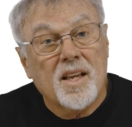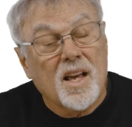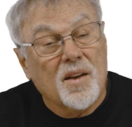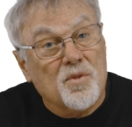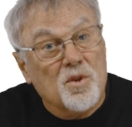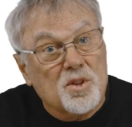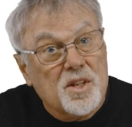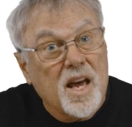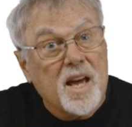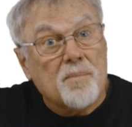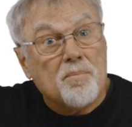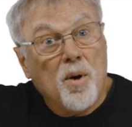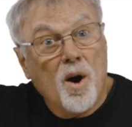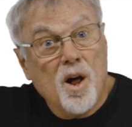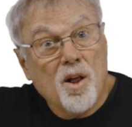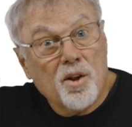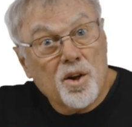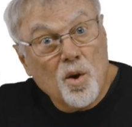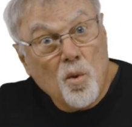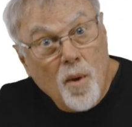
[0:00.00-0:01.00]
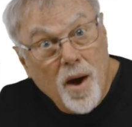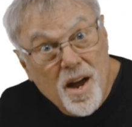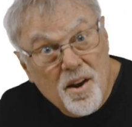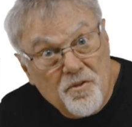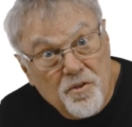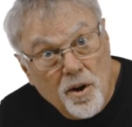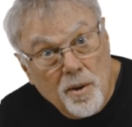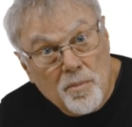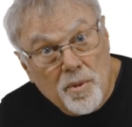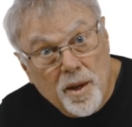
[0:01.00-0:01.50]
If you take pollen away
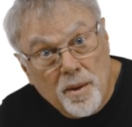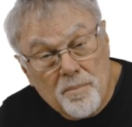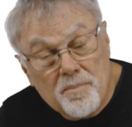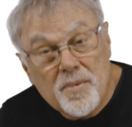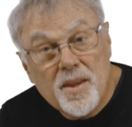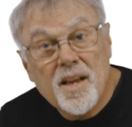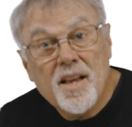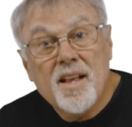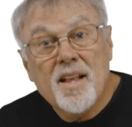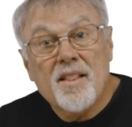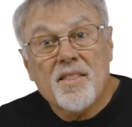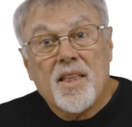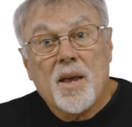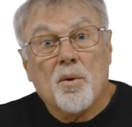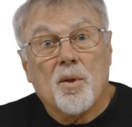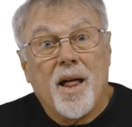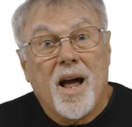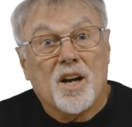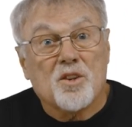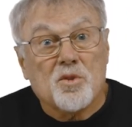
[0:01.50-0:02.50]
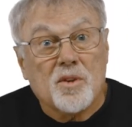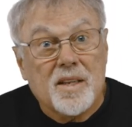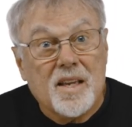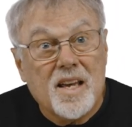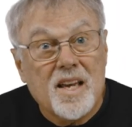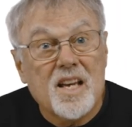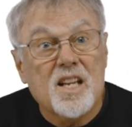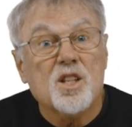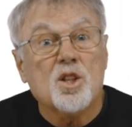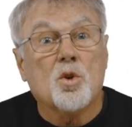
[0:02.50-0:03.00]
from them, they will actually
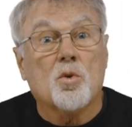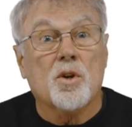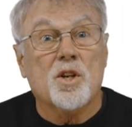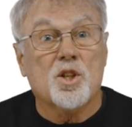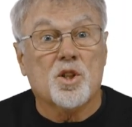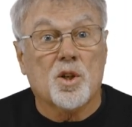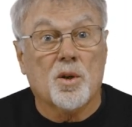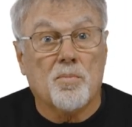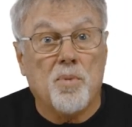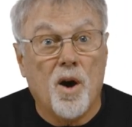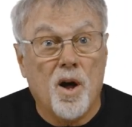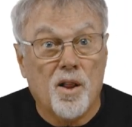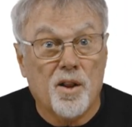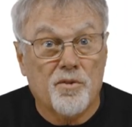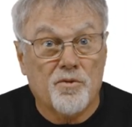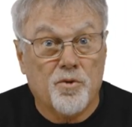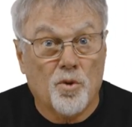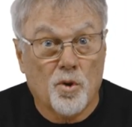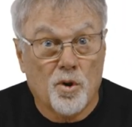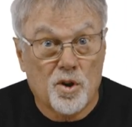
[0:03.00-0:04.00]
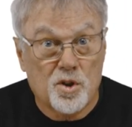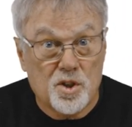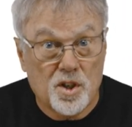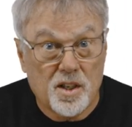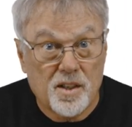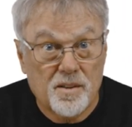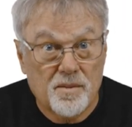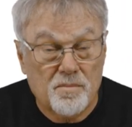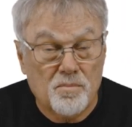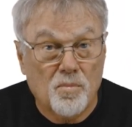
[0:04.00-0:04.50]
increase their pollen
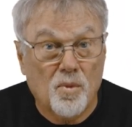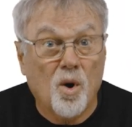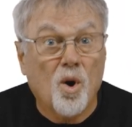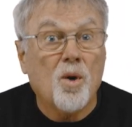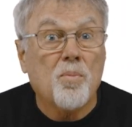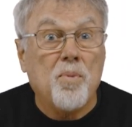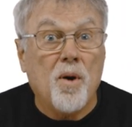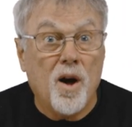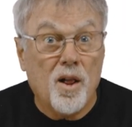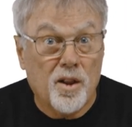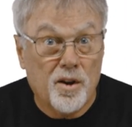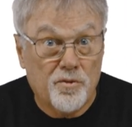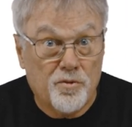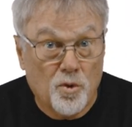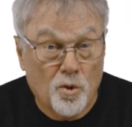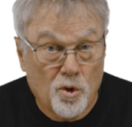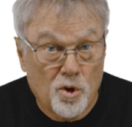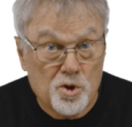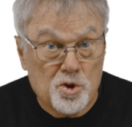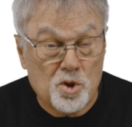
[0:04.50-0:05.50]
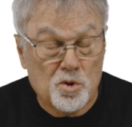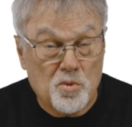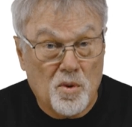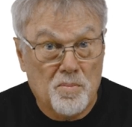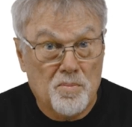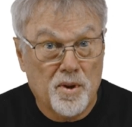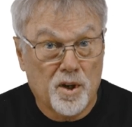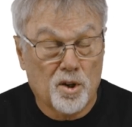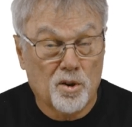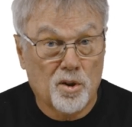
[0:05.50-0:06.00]
foraging, more pollen foragers
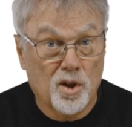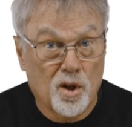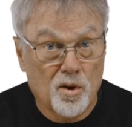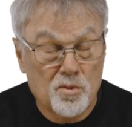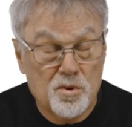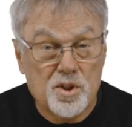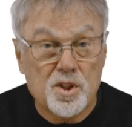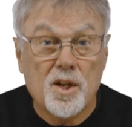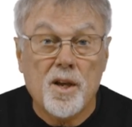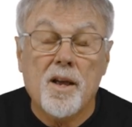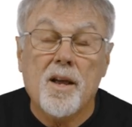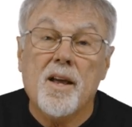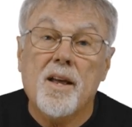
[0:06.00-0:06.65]
with bigger loads,